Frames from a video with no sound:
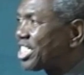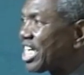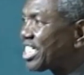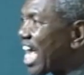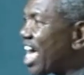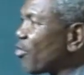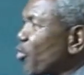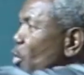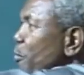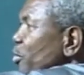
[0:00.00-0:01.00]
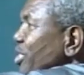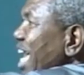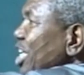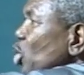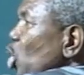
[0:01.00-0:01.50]
says, I have opened
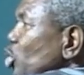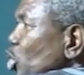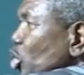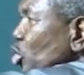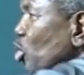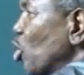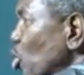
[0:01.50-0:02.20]
that door to you,